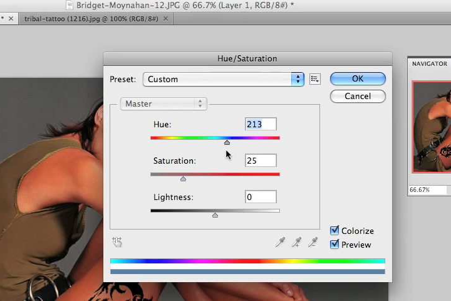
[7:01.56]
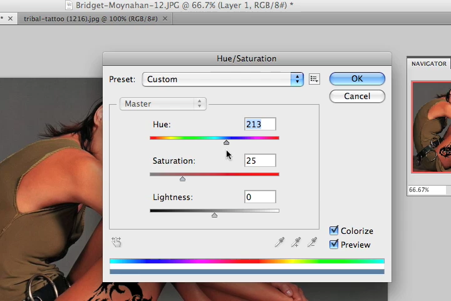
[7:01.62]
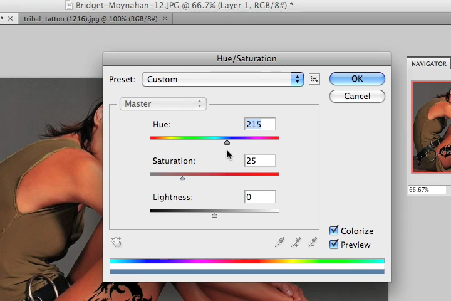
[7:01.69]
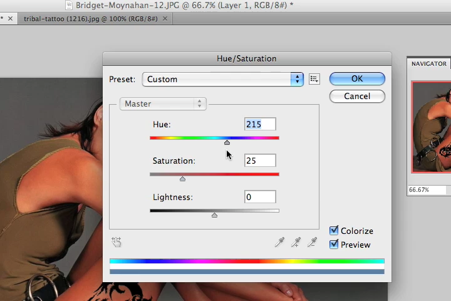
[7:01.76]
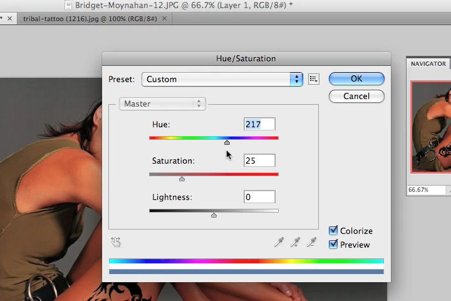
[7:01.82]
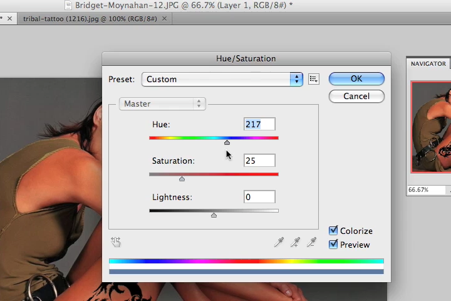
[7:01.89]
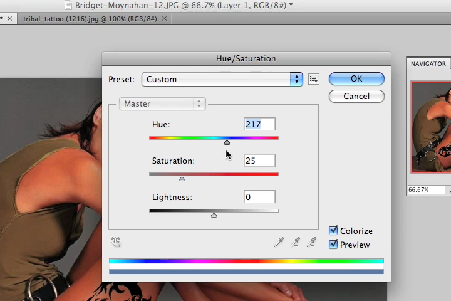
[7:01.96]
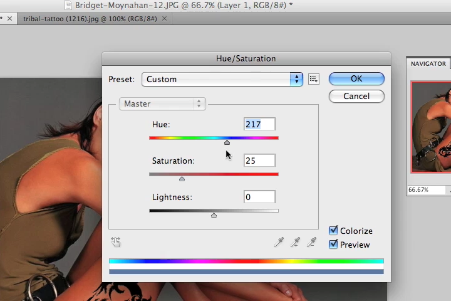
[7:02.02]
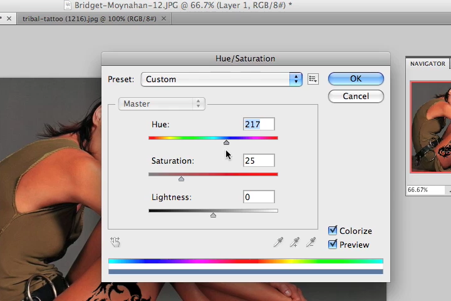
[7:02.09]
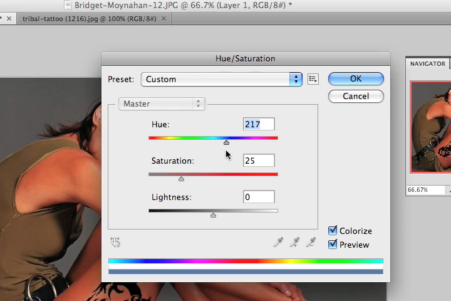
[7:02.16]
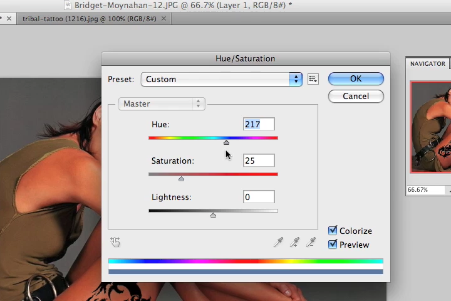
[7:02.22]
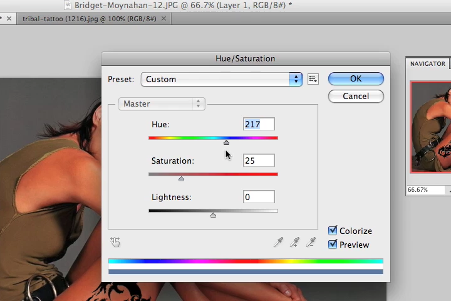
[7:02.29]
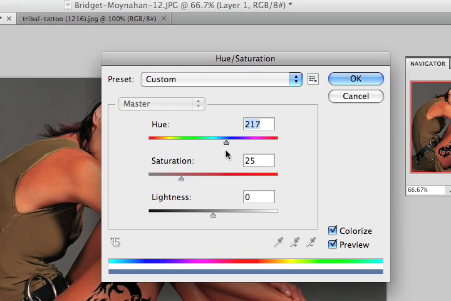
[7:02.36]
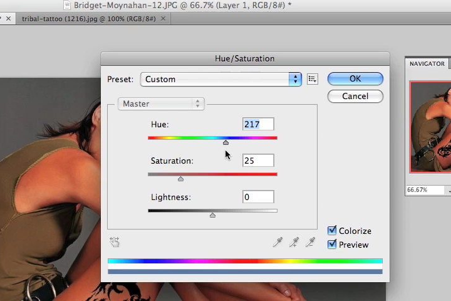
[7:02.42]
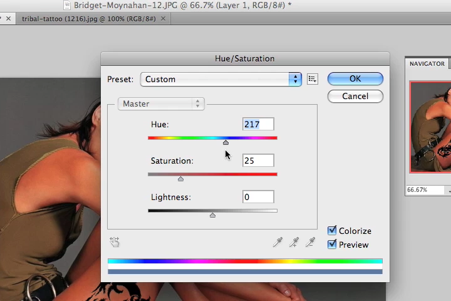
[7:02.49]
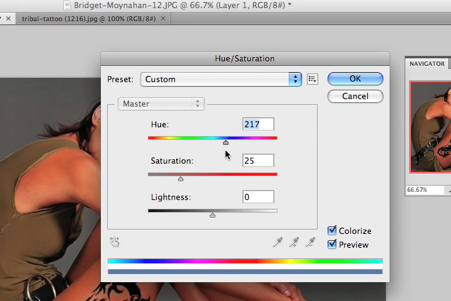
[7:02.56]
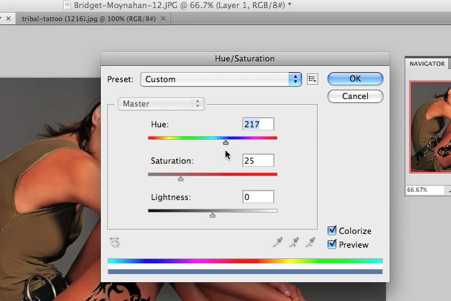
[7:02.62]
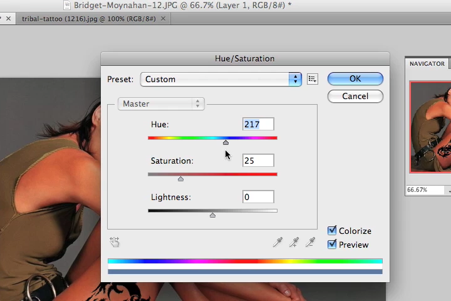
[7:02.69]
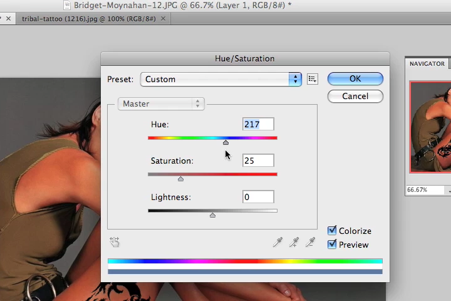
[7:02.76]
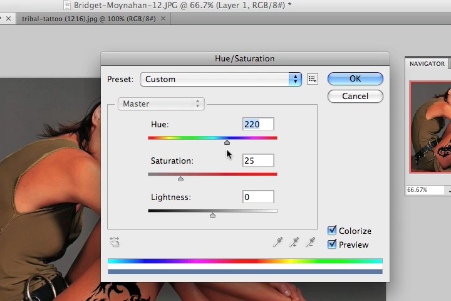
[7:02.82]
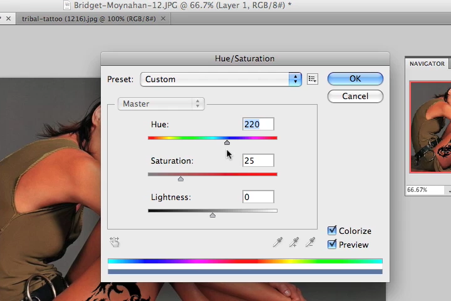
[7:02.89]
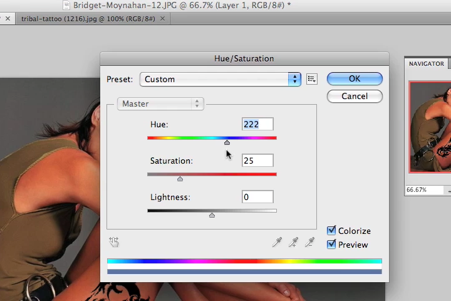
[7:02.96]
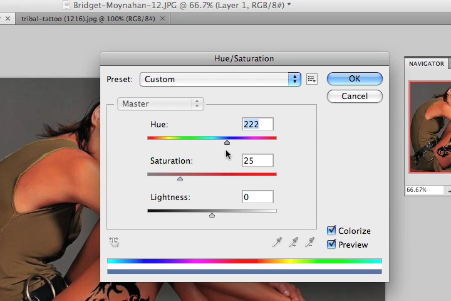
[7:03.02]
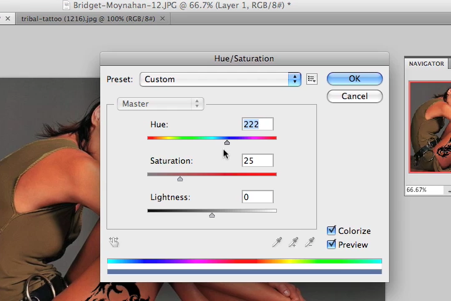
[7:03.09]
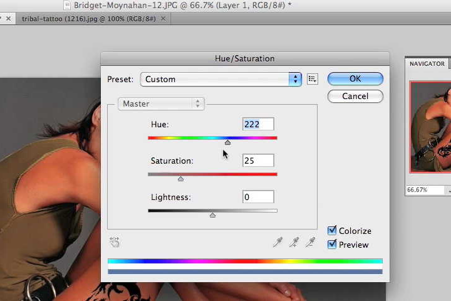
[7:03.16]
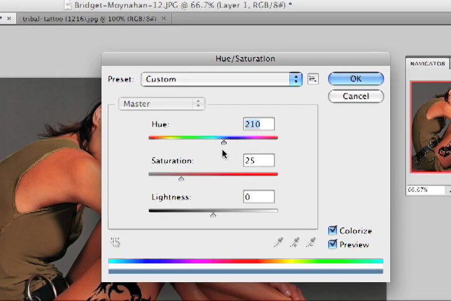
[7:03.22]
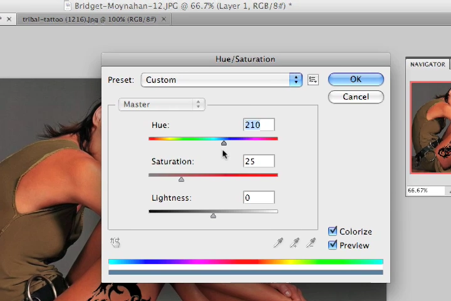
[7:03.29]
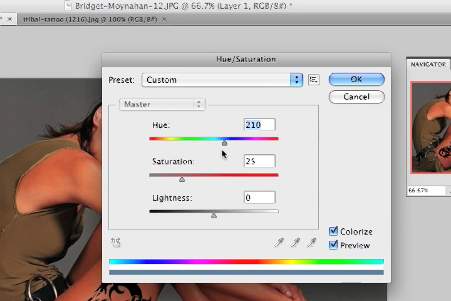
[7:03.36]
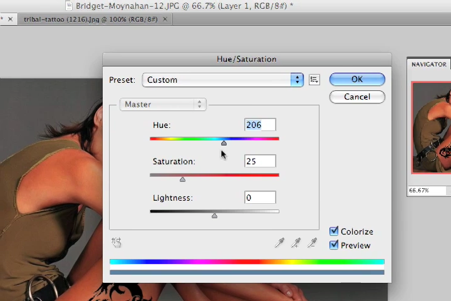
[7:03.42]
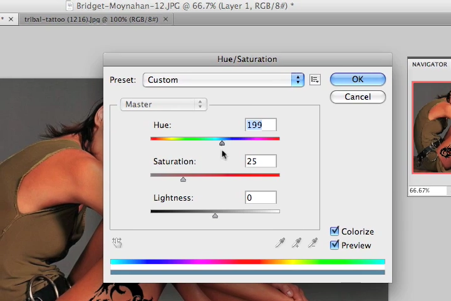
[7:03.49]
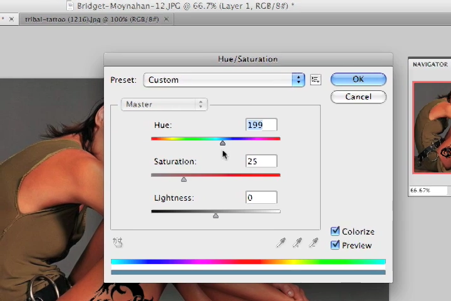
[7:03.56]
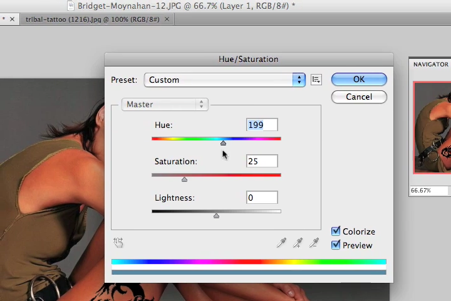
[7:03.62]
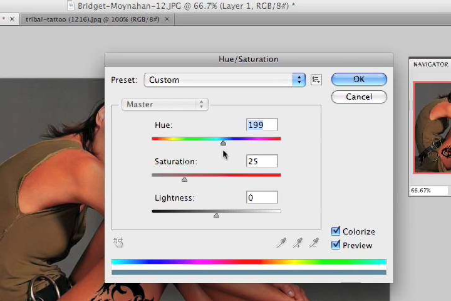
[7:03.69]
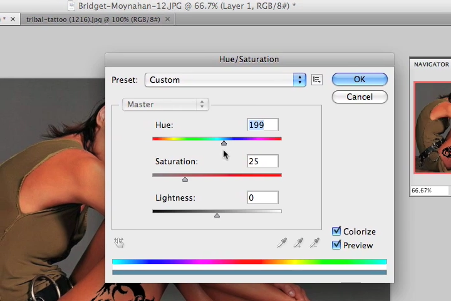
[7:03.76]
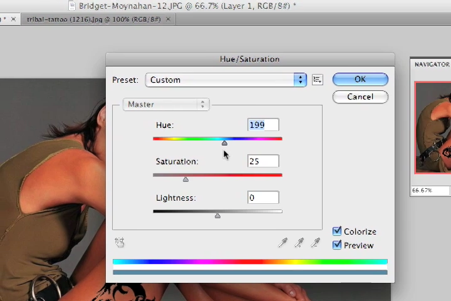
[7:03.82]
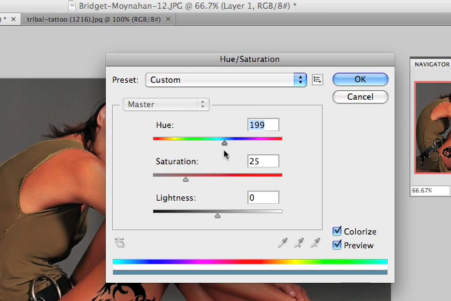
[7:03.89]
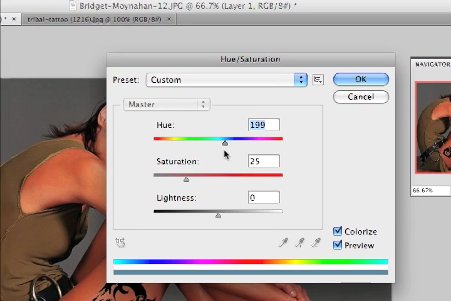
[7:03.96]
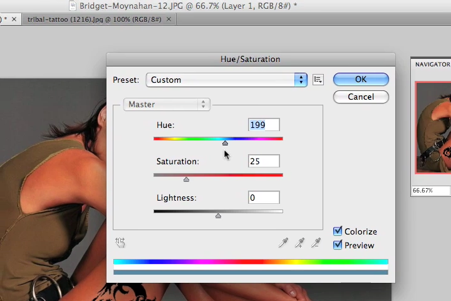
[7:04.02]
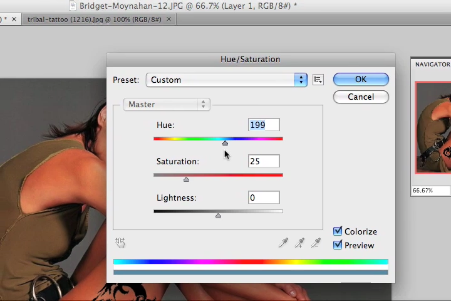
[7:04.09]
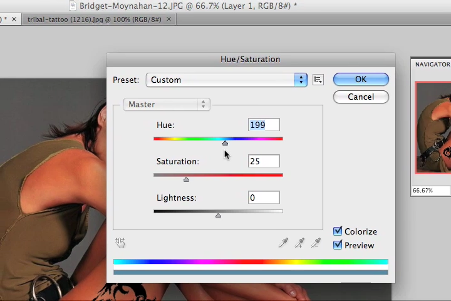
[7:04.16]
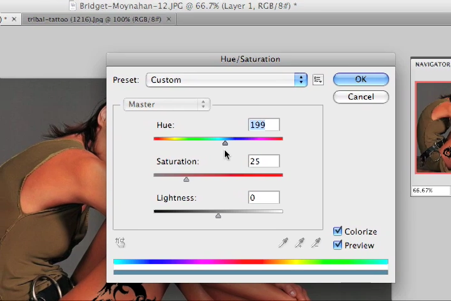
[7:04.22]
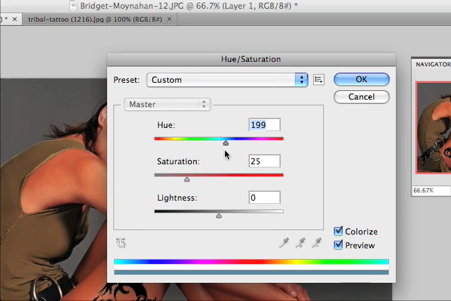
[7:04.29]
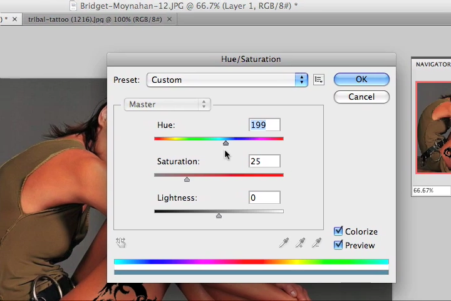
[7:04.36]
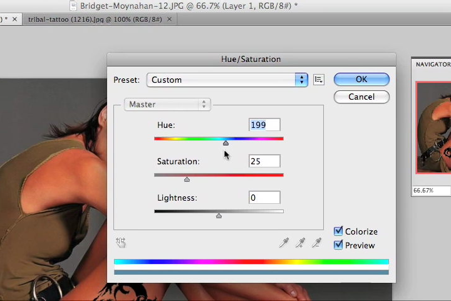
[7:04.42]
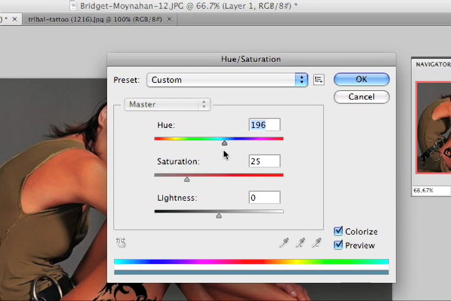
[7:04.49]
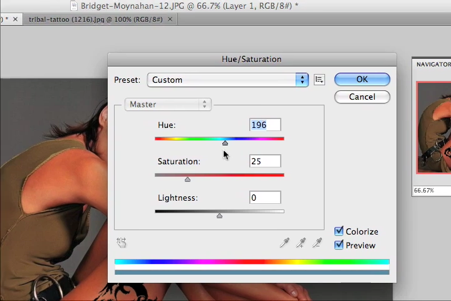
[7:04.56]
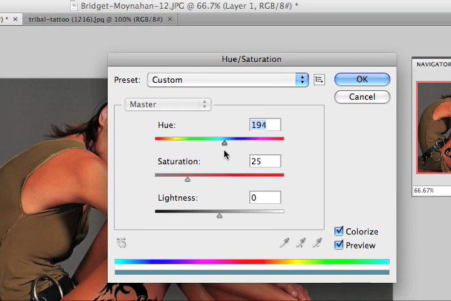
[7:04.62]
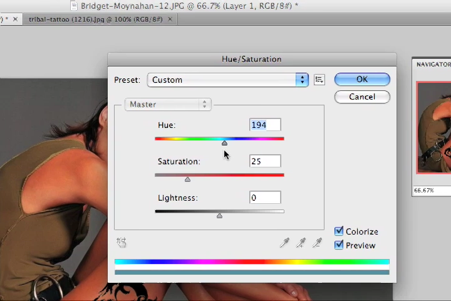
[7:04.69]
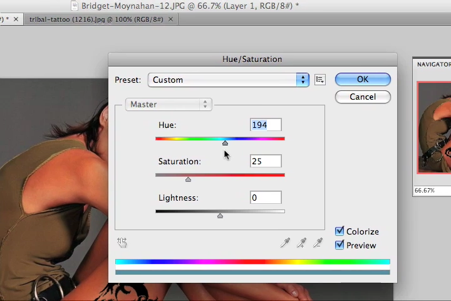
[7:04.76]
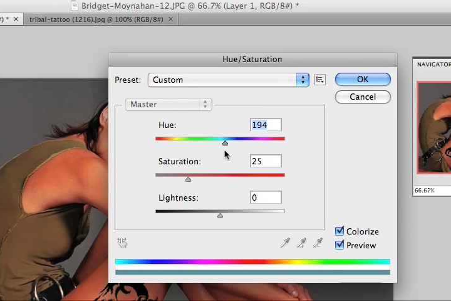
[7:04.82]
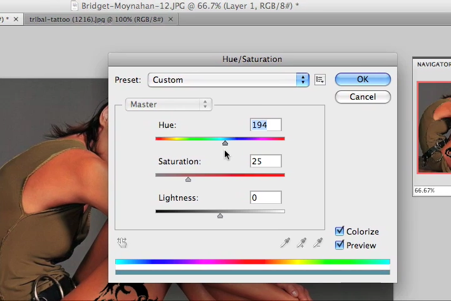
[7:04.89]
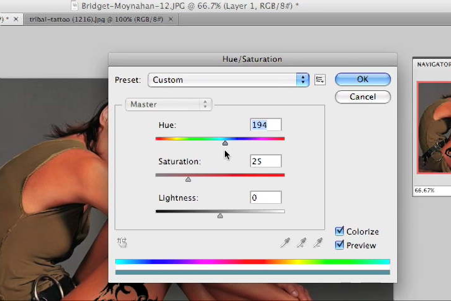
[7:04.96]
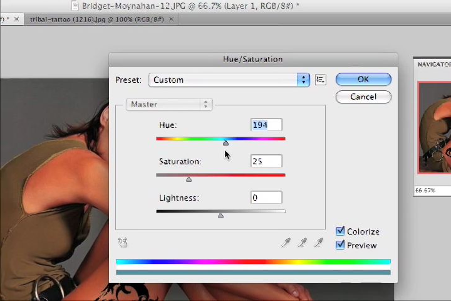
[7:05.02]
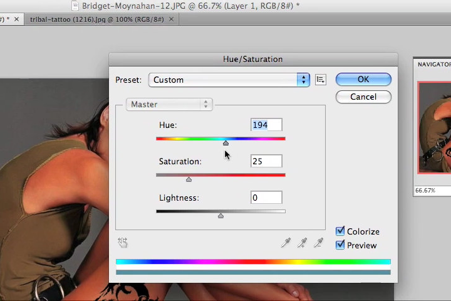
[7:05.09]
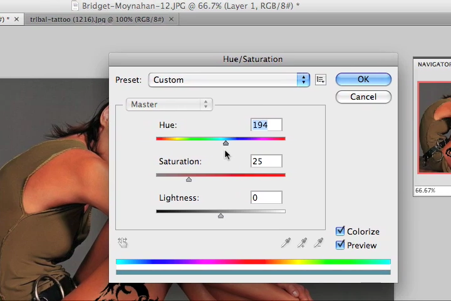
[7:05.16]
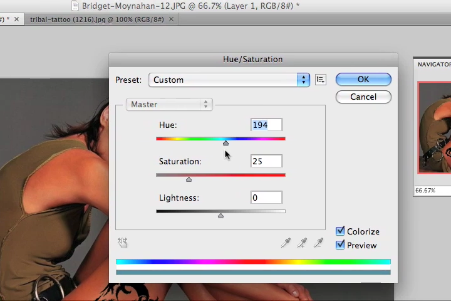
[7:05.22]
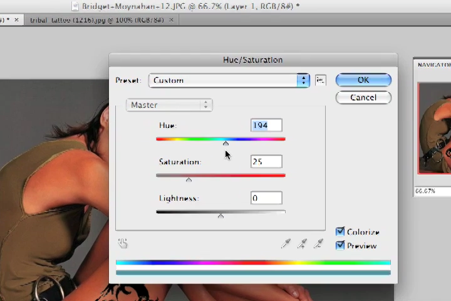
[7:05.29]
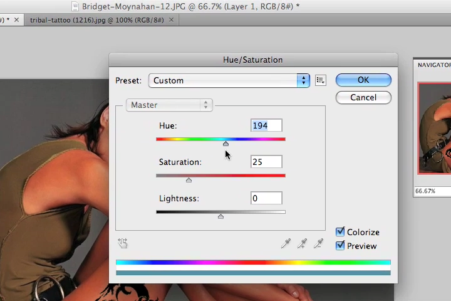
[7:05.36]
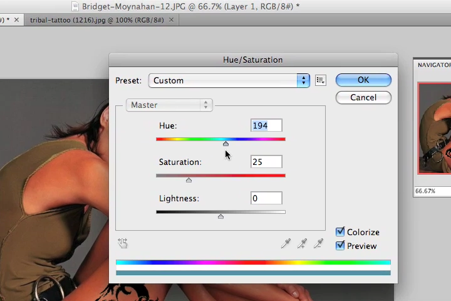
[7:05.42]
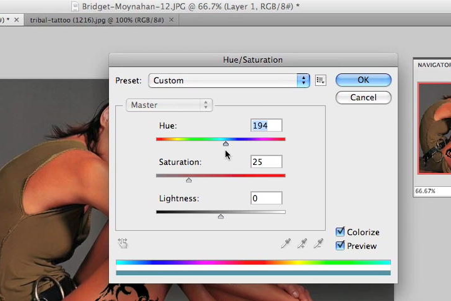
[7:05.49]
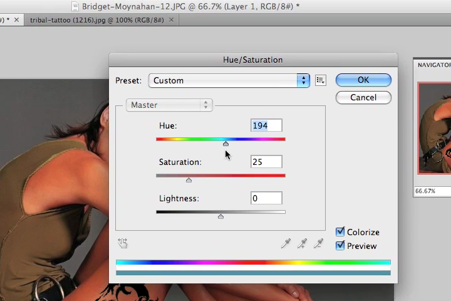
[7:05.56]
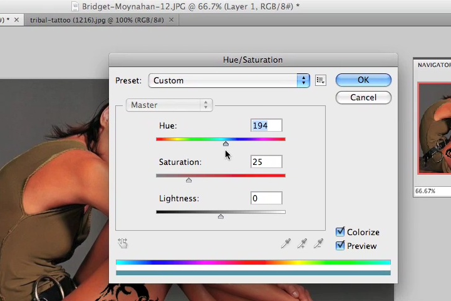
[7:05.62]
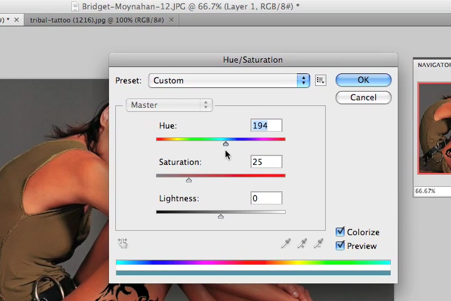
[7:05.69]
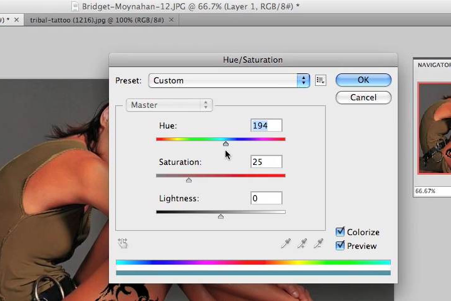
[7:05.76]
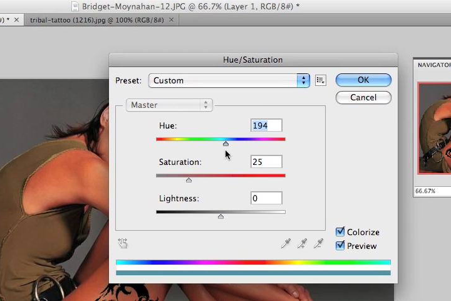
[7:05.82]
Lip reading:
No face is visible, so there are no lips to read.